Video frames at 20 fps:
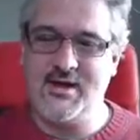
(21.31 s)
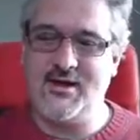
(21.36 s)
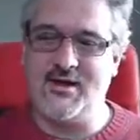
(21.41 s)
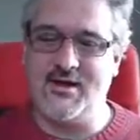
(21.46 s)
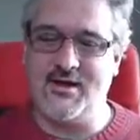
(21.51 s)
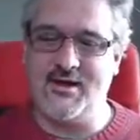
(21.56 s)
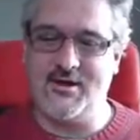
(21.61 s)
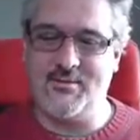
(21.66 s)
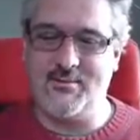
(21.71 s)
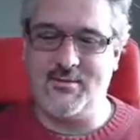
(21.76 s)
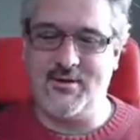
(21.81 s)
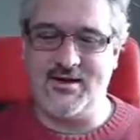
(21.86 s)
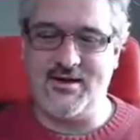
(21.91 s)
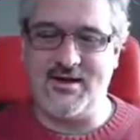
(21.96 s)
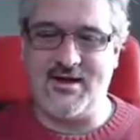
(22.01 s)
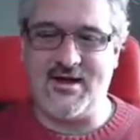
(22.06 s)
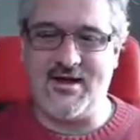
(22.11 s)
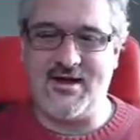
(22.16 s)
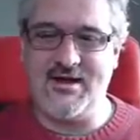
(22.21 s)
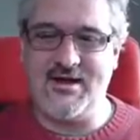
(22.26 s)

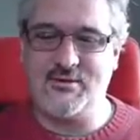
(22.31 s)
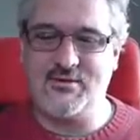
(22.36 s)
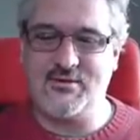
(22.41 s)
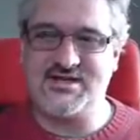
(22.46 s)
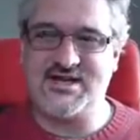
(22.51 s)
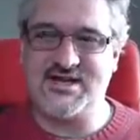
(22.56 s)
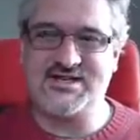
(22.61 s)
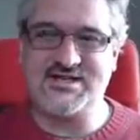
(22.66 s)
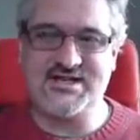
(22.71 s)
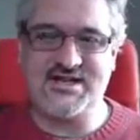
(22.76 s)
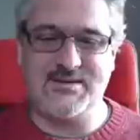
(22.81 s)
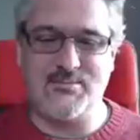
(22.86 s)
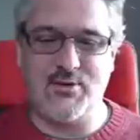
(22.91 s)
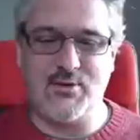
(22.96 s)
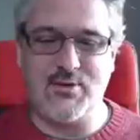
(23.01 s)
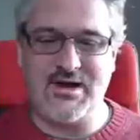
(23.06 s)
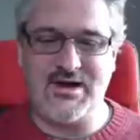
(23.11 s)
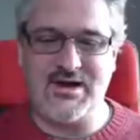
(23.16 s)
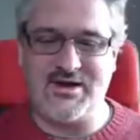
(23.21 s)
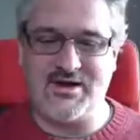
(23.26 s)
I was at a
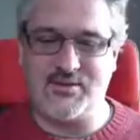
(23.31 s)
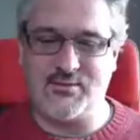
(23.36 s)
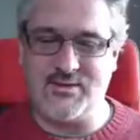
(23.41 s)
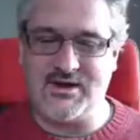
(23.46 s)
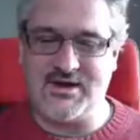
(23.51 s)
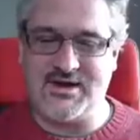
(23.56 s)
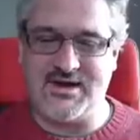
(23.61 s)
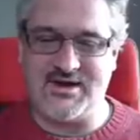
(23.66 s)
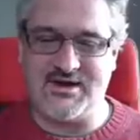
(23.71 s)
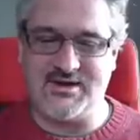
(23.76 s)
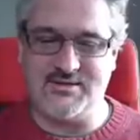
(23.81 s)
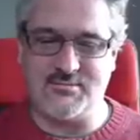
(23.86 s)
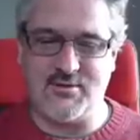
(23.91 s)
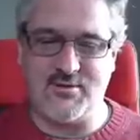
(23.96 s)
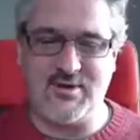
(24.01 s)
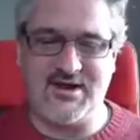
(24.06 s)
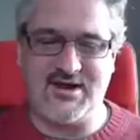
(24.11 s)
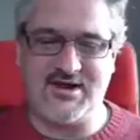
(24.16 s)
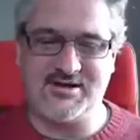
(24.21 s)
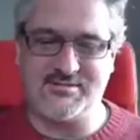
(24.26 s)
Marillion weekend.
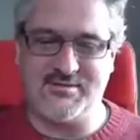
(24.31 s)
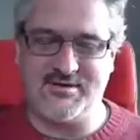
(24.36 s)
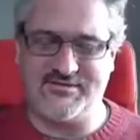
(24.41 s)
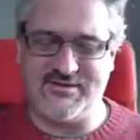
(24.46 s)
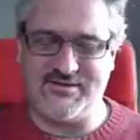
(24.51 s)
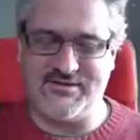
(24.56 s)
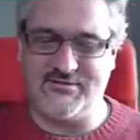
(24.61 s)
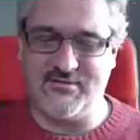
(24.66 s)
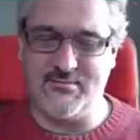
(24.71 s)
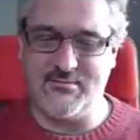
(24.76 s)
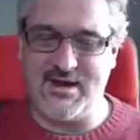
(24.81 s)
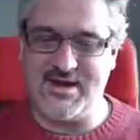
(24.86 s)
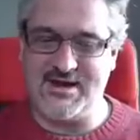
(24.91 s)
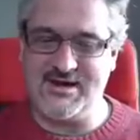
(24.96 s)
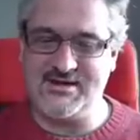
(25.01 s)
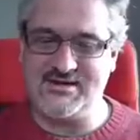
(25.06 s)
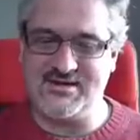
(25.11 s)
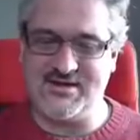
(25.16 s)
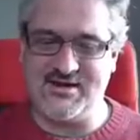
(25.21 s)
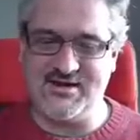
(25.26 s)
Marillion's my favourite
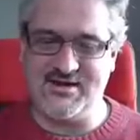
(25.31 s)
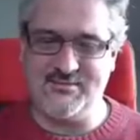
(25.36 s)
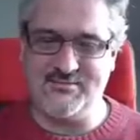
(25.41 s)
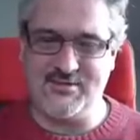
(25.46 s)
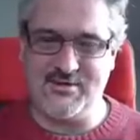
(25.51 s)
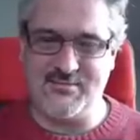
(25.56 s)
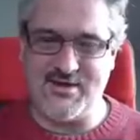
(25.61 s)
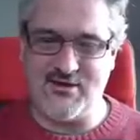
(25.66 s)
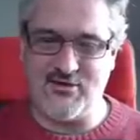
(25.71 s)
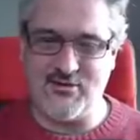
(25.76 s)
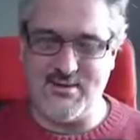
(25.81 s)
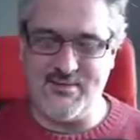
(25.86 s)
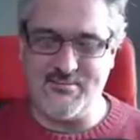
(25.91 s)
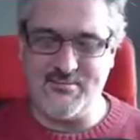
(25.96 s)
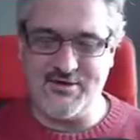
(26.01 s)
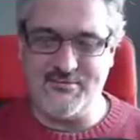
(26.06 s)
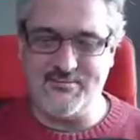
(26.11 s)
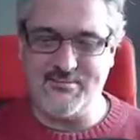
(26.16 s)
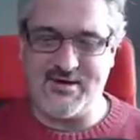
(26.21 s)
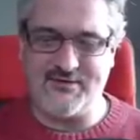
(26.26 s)
band, you may
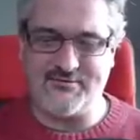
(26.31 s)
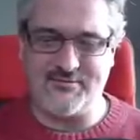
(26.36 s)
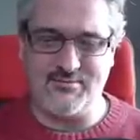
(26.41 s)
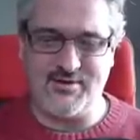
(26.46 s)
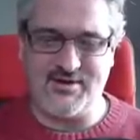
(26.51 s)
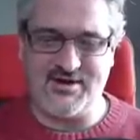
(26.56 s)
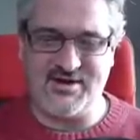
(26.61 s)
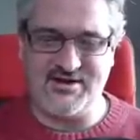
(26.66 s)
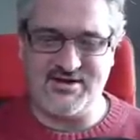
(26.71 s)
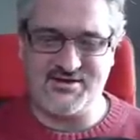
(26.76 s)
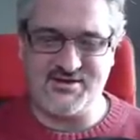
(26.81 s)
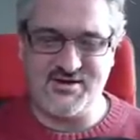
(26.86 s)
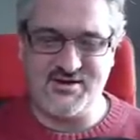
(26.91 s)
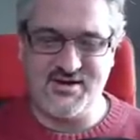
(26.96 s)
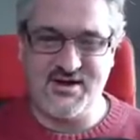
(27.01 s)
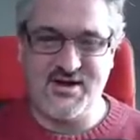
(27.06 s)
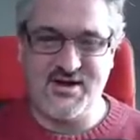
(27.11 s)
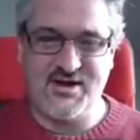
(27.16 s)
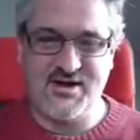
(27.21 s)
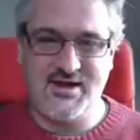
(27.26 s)
remember them back from the days
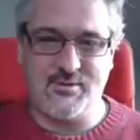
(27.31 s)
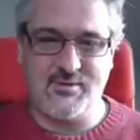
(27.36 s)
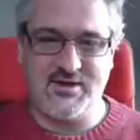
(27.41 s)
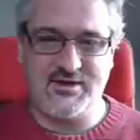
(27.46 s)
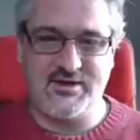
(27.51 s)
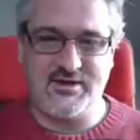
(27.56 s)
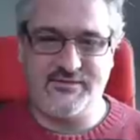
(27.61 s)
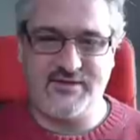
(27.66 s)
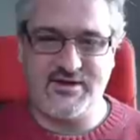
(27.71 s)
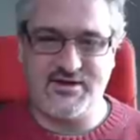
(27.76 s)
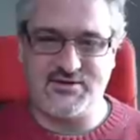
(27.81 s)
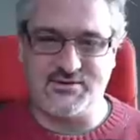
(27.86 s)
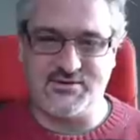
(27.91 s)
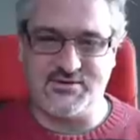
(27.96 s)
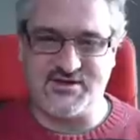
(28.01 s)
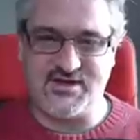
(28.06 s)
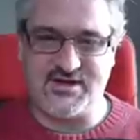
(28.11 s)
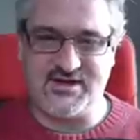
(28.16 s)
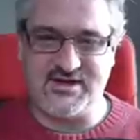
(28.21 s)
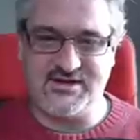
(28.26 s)
when Fish
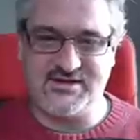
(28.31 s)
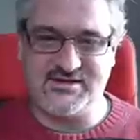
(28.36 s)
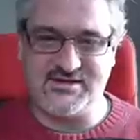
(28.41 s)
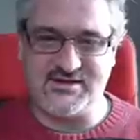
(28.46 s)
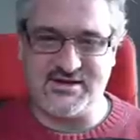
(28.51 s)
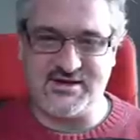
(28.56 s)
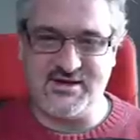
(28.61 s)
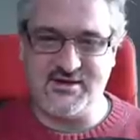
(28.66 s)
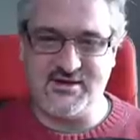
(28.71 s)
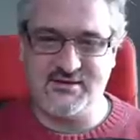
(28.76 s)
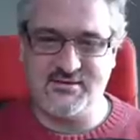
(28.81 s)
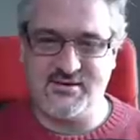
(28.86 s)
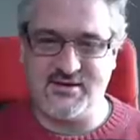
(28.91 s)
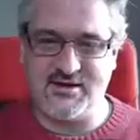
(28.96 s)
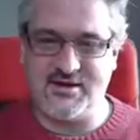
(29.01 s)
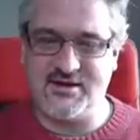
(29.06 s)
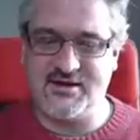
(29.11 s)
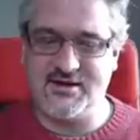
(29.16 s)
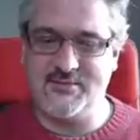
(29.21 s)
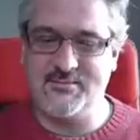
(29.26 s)
was the lead singer,
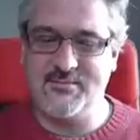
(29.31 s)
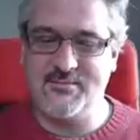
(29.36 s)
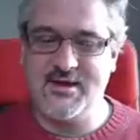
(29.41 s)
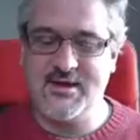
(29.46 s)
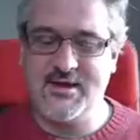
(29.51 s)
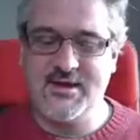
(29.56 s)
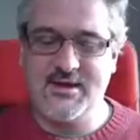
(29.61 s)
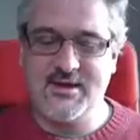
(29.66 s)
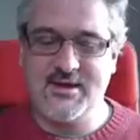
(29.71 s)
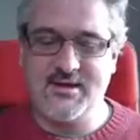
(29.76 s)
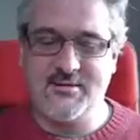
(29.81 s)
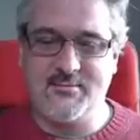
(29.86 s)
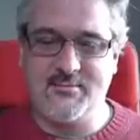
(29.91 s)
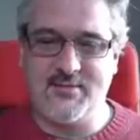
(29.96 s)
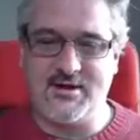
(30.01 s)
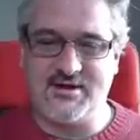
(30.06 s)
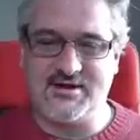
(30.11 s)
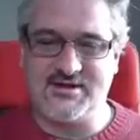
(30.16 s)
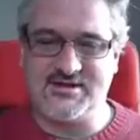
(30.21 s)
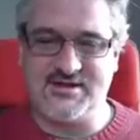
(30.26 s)

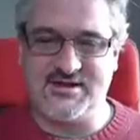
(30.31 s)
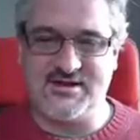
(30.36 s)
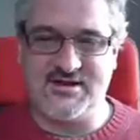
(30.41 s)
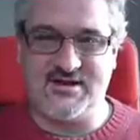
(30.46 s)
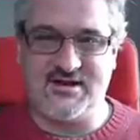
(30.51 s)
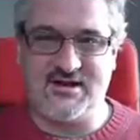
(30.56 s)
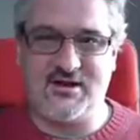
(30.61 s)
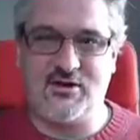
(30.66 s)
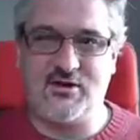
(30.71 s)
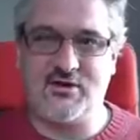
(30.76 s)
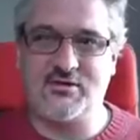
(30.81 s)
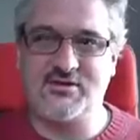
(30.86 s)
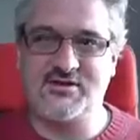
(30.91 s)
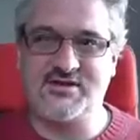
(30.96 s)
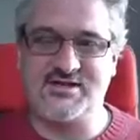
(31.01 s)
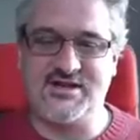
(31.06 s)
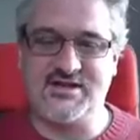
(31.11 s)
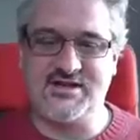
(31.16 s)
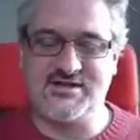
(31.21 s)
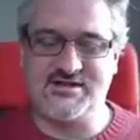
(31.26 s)
but long
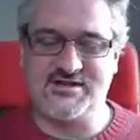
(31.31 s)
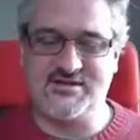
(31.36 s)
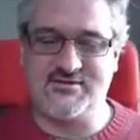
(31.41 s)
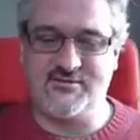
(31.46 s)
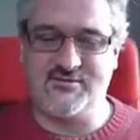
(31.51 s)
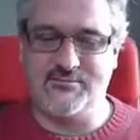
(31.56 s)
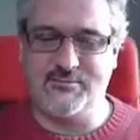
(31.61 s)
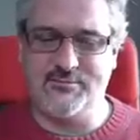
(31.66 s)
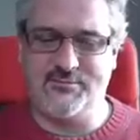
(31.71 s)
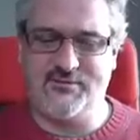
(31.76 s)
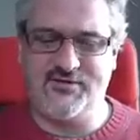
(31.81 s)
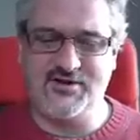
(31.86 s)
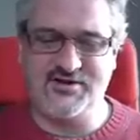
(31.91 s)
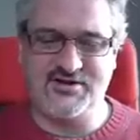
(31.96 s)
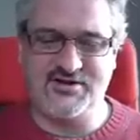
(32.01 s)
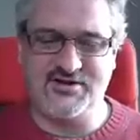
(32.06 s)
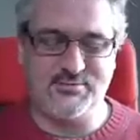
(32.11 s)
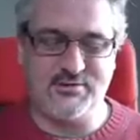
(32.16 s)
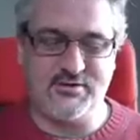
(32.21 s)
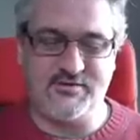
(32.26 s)
since Fish
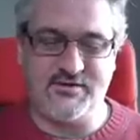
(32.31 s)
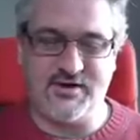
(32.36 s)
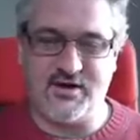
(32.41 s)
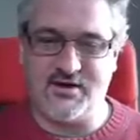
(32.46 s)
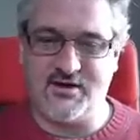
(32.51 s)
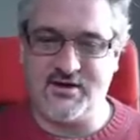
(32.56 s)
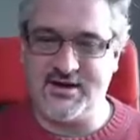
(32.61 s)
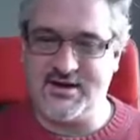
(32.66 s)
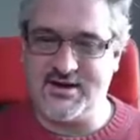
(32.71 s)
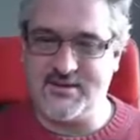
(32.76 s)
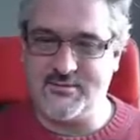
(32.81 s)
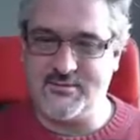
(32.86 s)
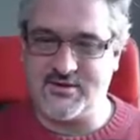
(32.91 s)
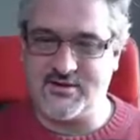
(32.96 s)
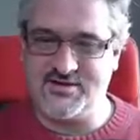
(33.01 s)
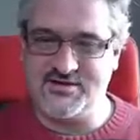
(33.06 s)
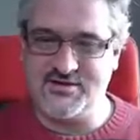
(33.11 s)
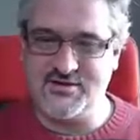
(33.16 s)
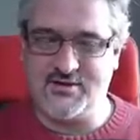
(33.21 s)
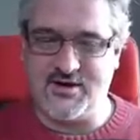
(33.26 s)
has moved on, and we've got
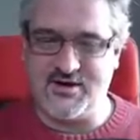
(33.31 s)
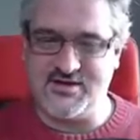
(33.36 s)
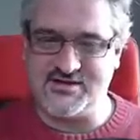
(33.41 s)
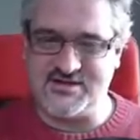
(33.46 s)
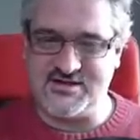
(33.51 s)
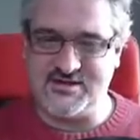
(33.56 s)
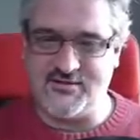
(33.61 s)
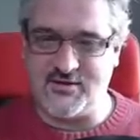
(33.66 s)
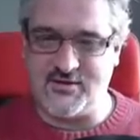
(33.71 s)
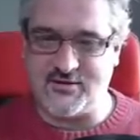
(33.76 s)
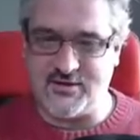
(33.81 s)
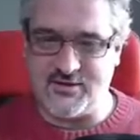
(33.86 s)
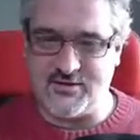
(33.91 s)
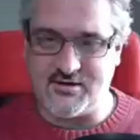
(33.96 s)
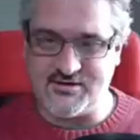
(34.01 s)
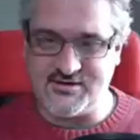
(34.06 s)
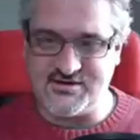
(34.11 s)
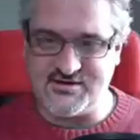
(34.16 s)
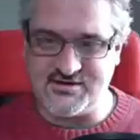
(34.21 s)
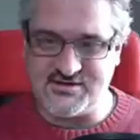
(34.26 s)
this new guy Steve
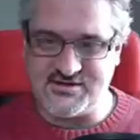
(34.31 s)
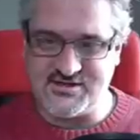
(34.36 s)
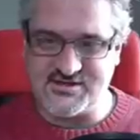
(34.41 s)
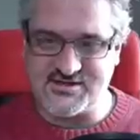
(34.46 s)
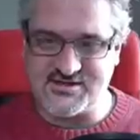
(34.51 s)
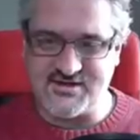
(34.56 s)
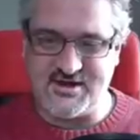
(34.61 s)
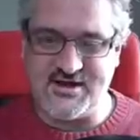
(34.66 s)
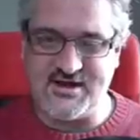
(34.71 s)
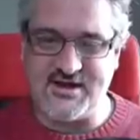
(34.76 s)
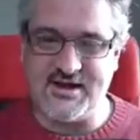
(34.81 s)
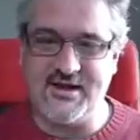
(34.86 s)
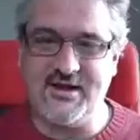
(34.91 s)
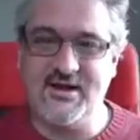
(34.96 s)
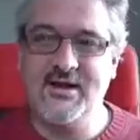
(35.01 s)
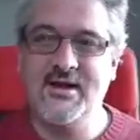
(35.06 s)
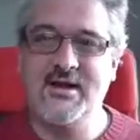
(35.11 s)
Hogarth, which is this guy here.